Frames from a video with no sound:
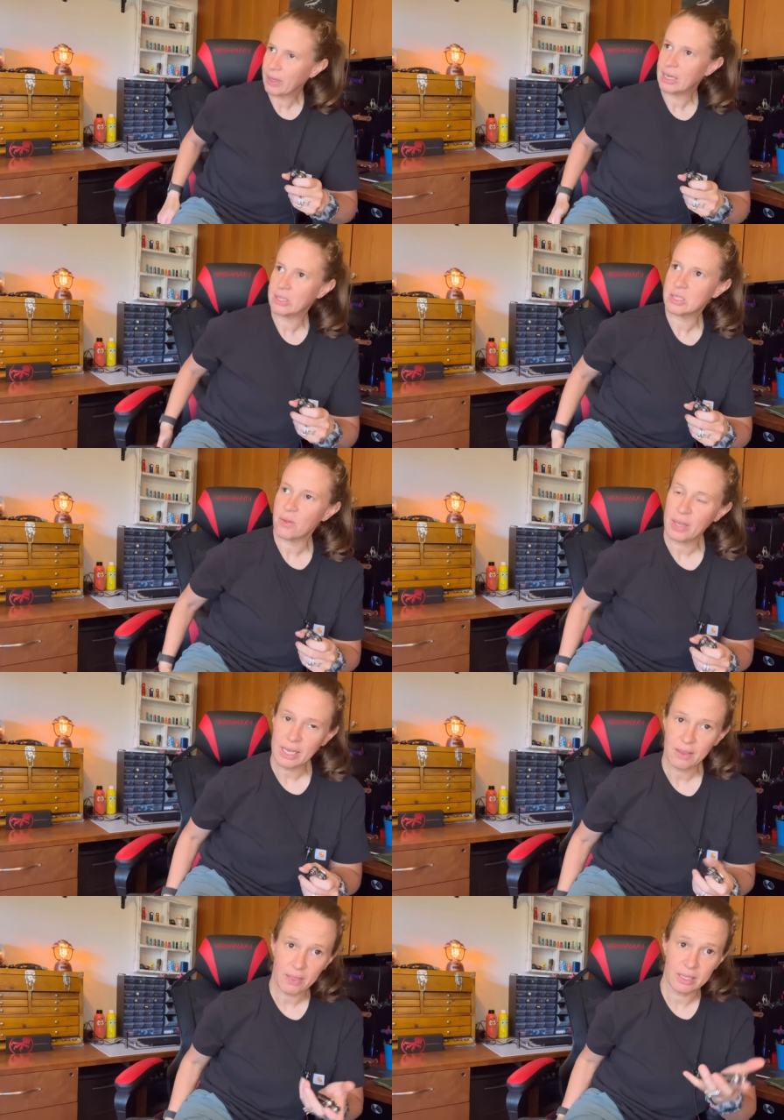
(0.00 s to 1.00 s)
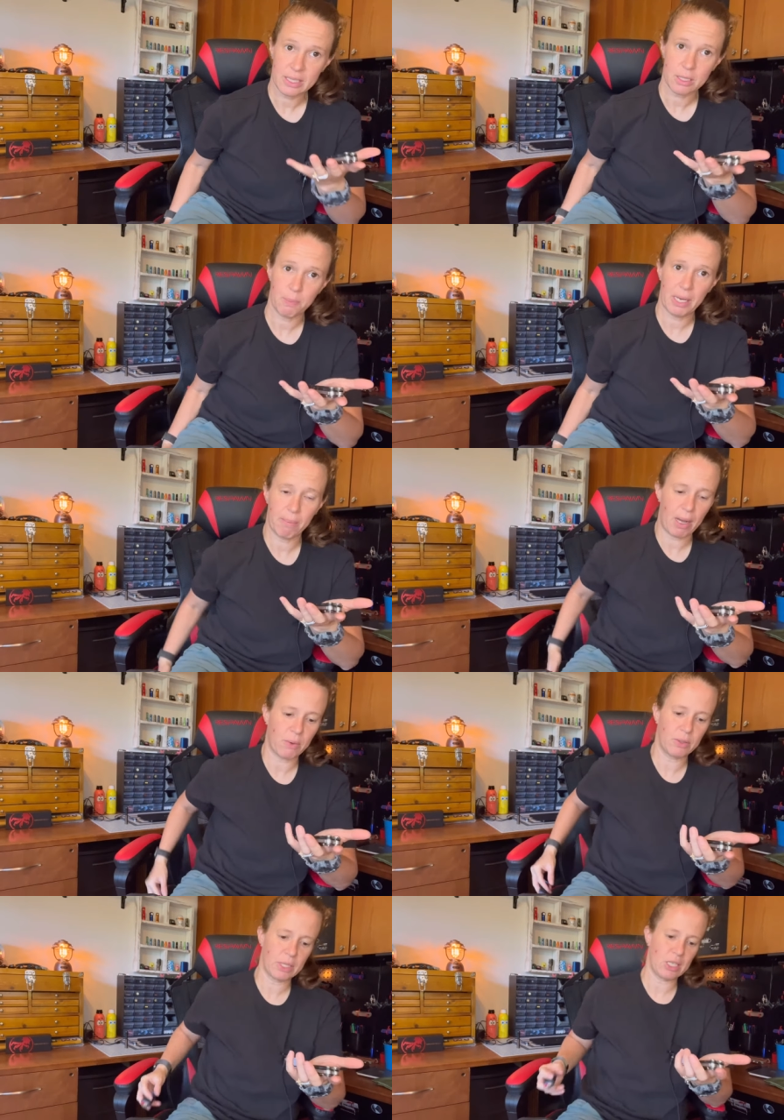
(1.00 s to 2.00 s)
And so that this has been in my
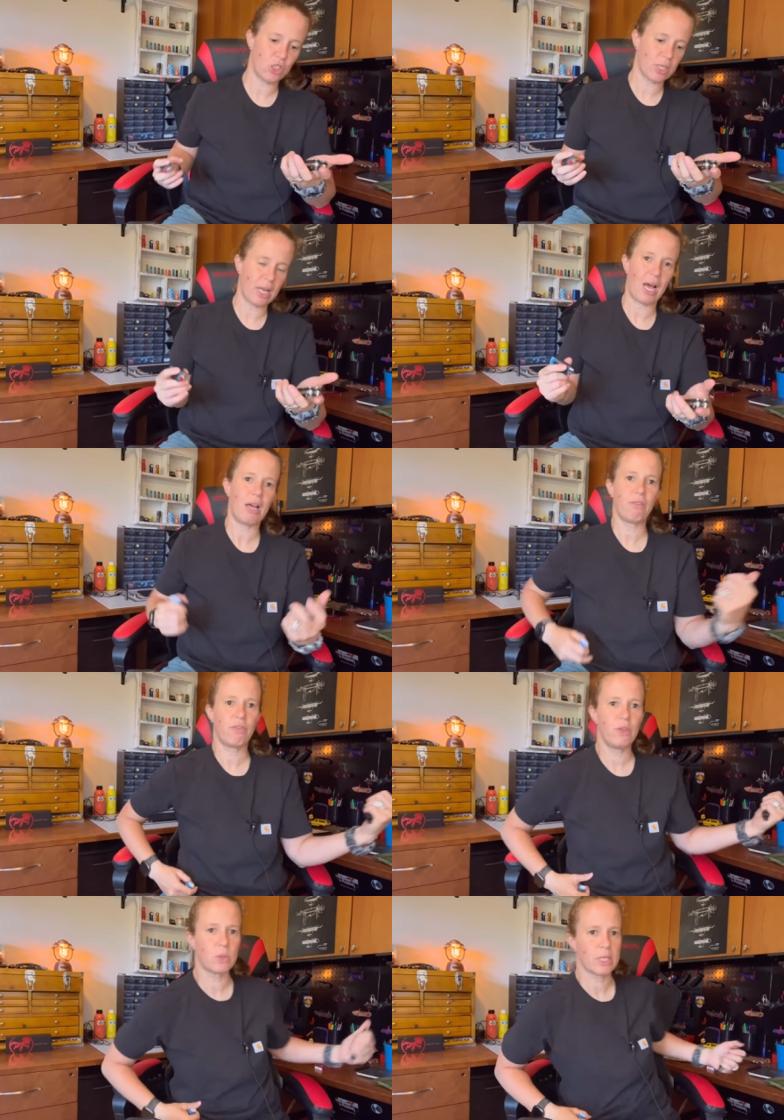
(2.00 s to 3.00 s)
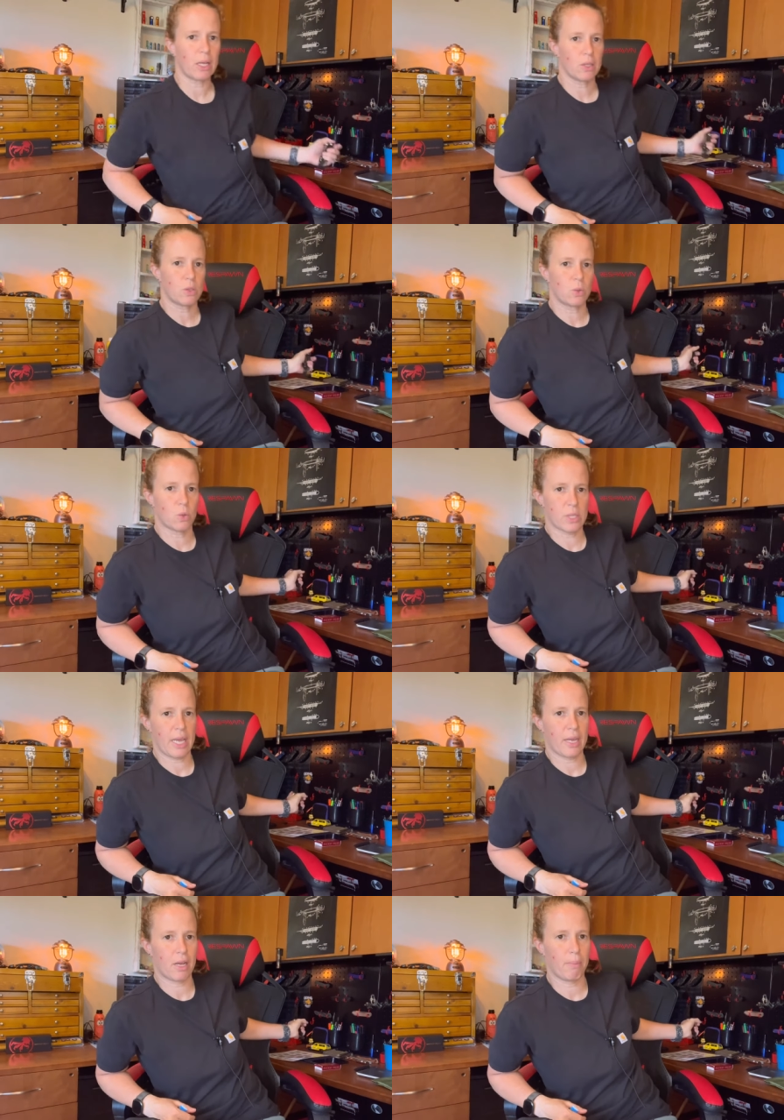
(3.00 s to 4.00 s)
rotation. I have a few Skeletools
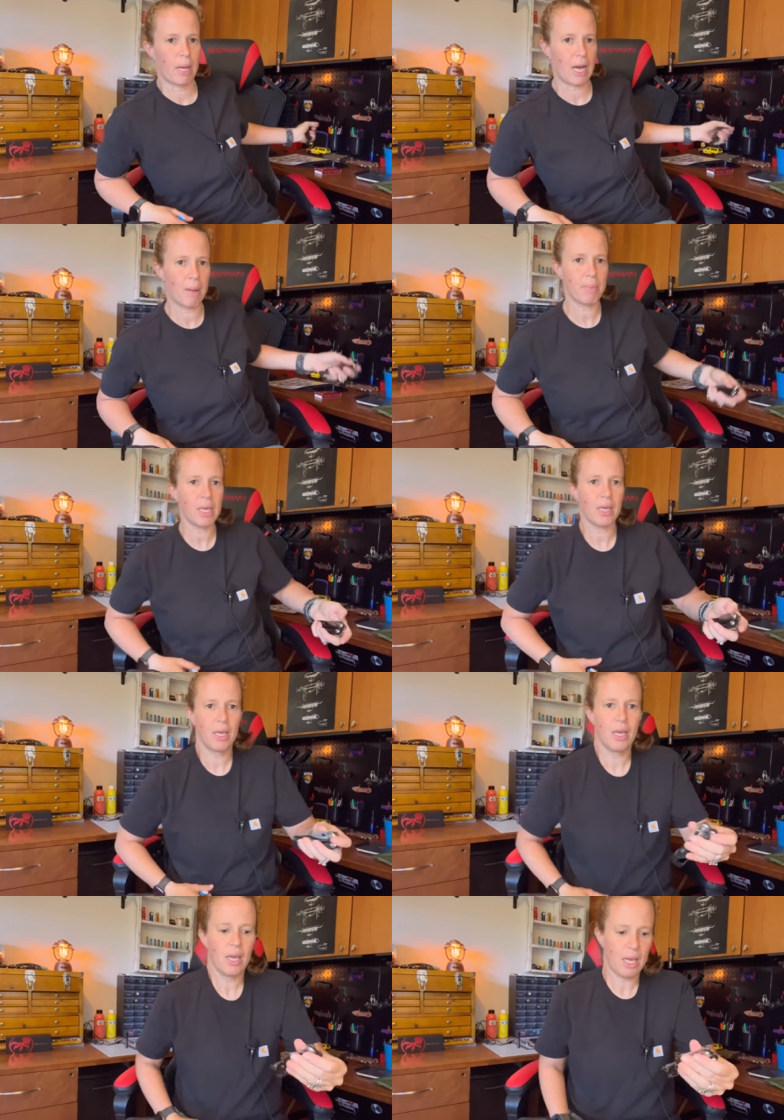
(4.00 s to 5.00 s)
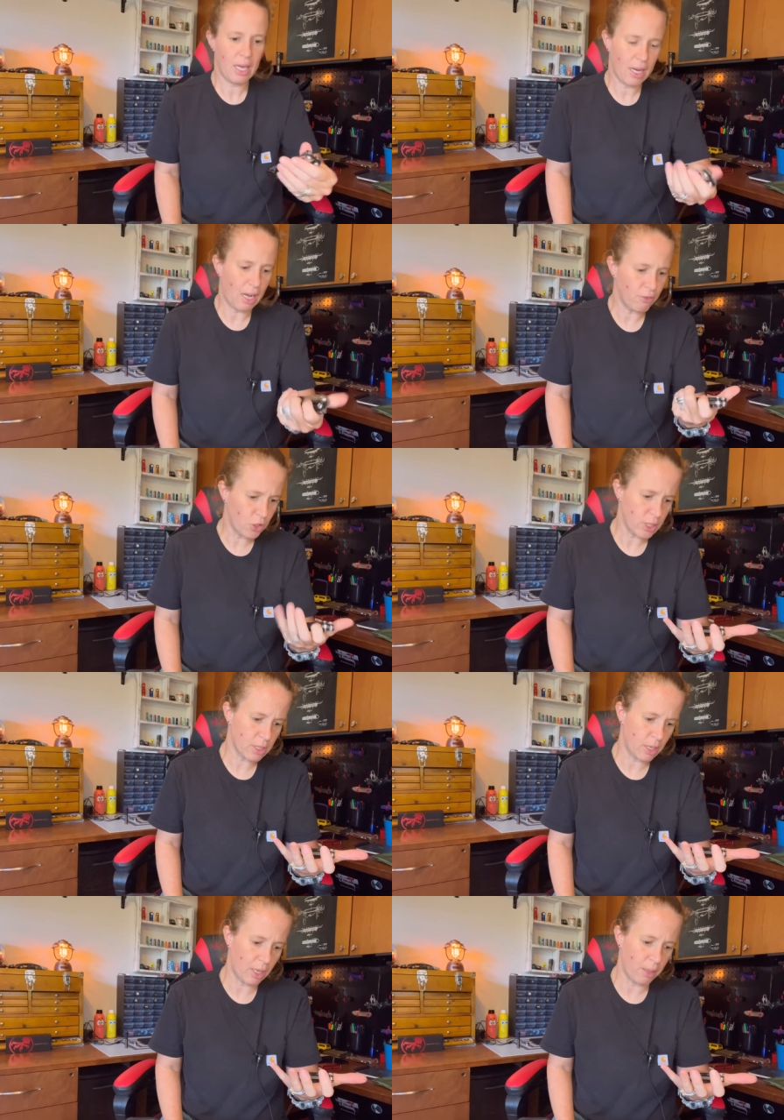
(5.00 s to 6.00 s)
hanging up behind me and I've
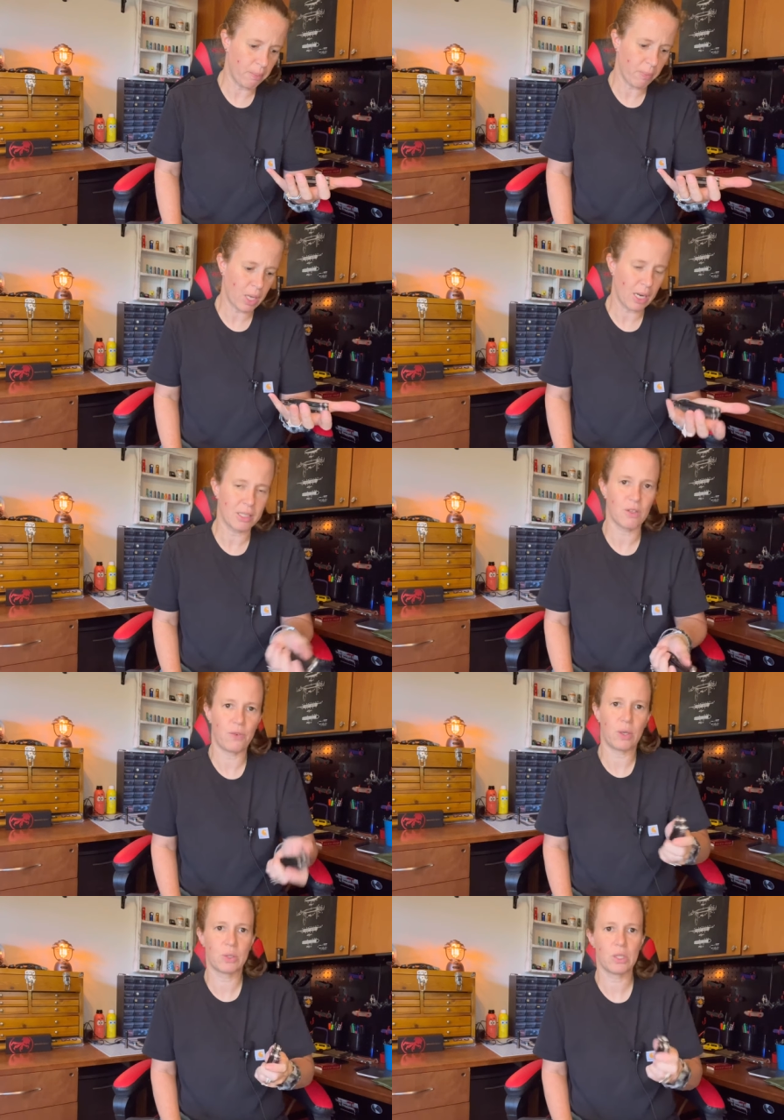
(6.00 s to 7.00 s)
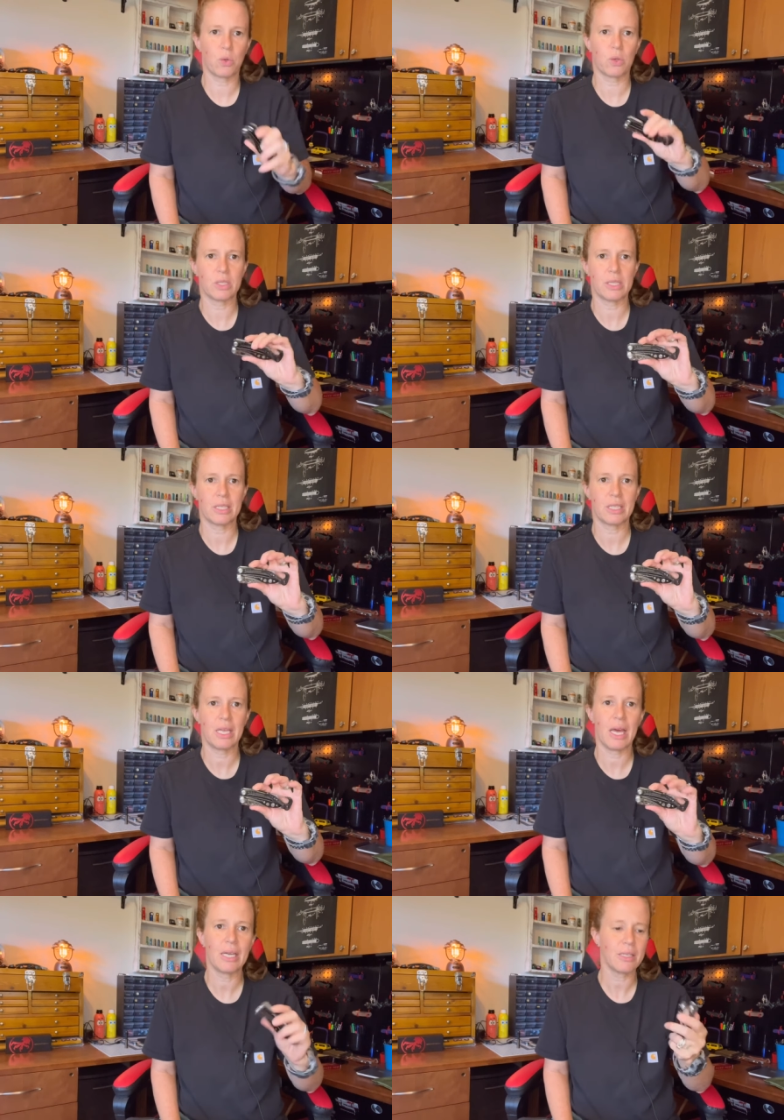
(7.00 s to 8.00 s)
just um, kind of defaulted towards the
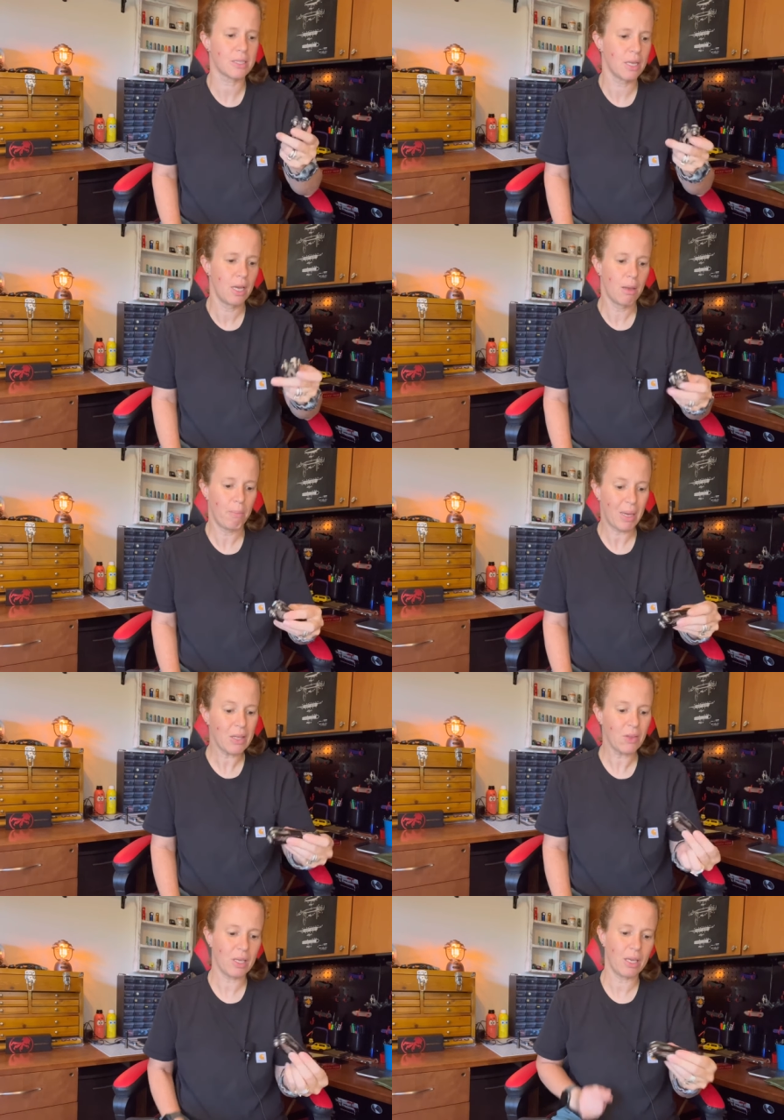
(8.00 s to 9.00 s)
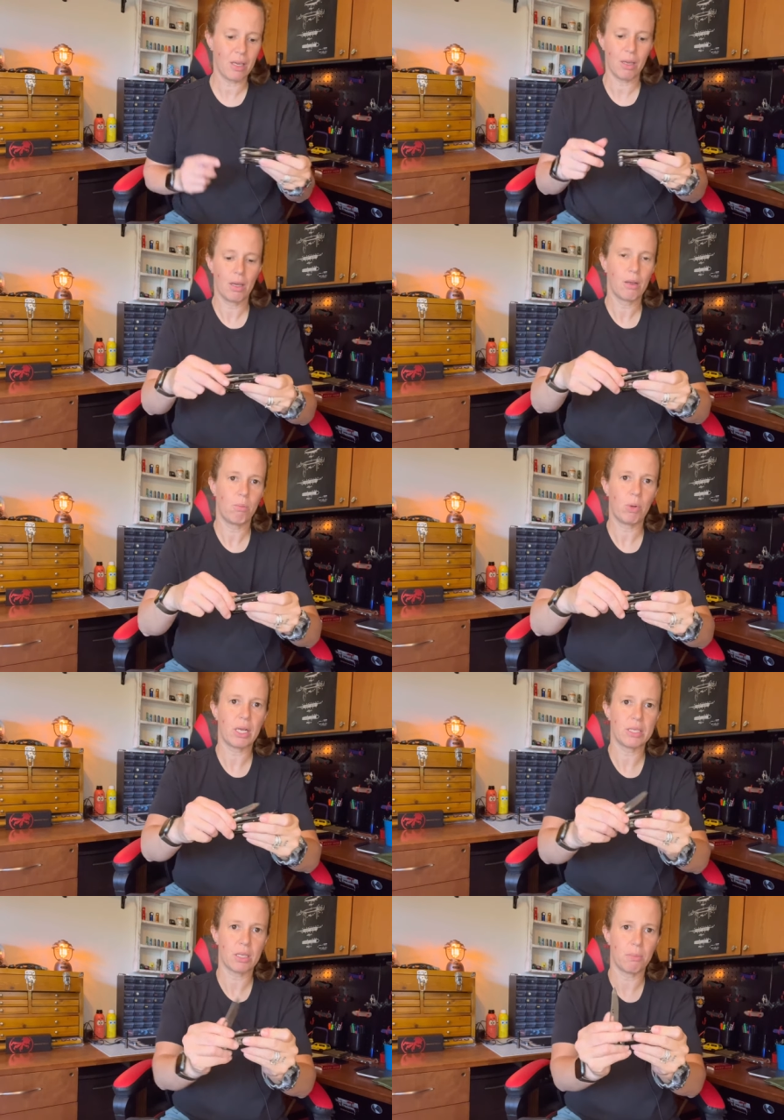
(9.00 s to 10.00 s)
CX, mainly
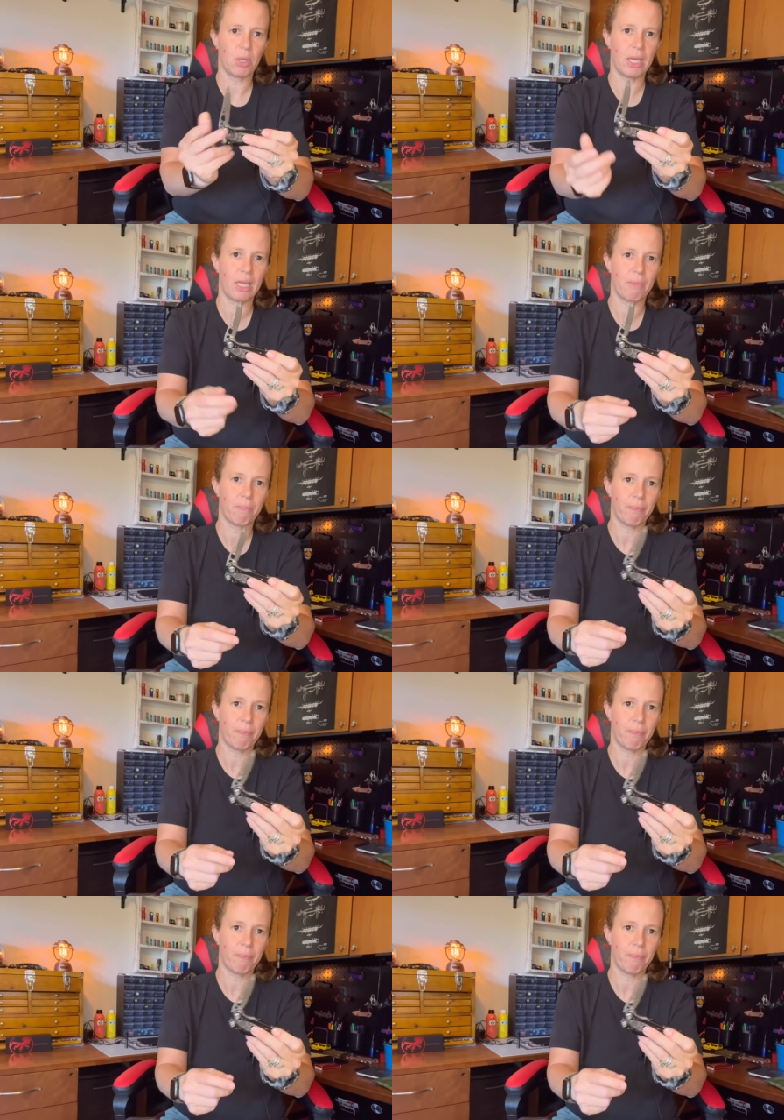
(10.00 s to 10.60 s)
because of the blade